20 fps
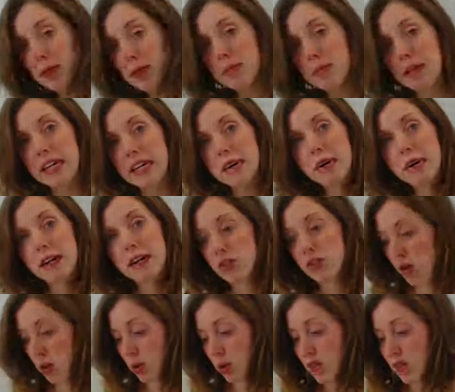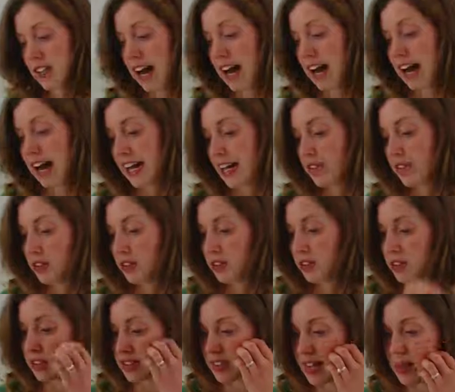want to be keeping notes. I have a
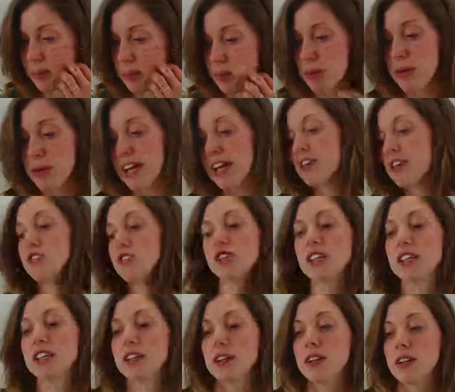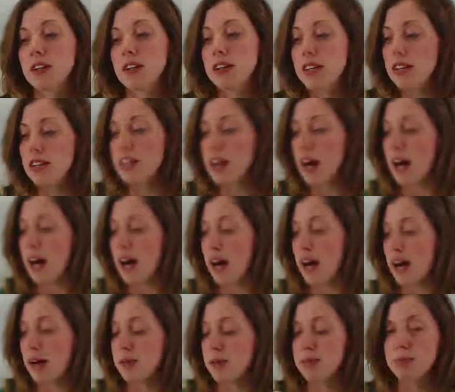little sample page here.
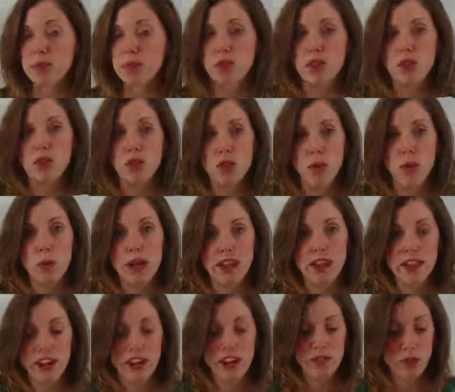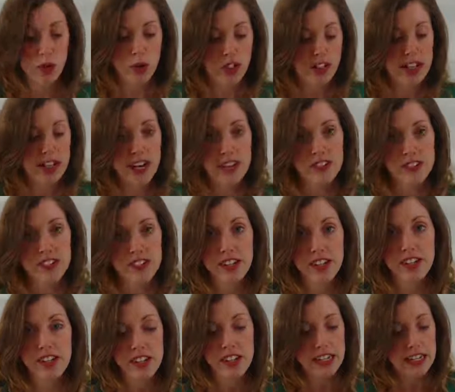The way that I've organized
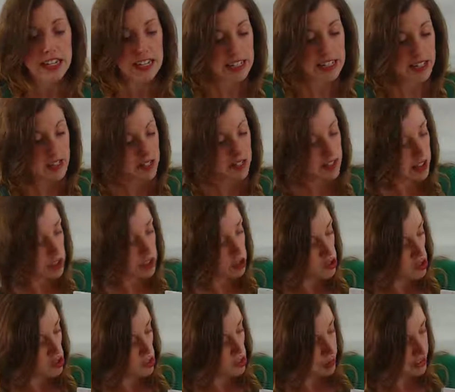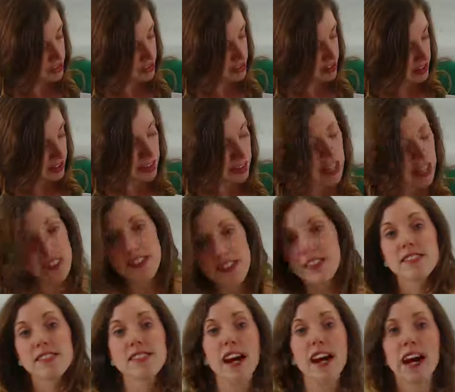it is at the top it says
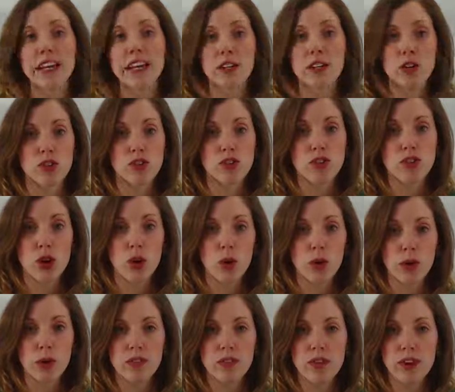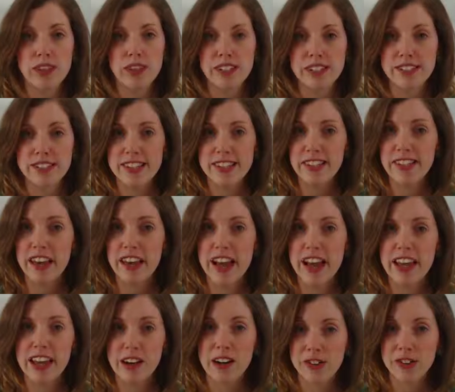lesson title. So we've already said
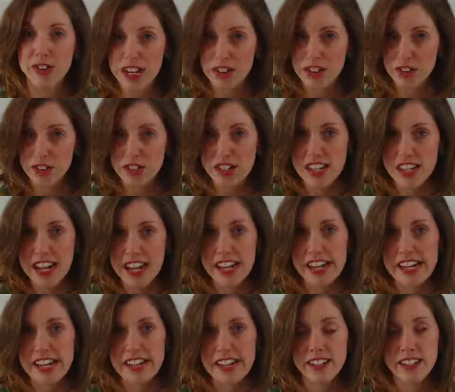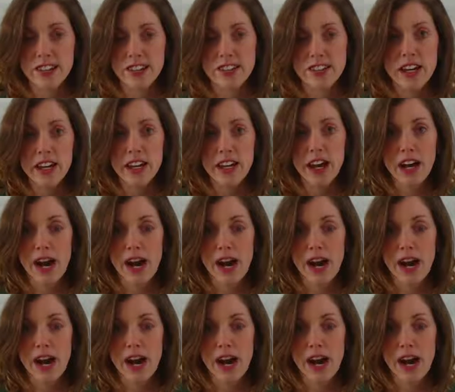that our title today is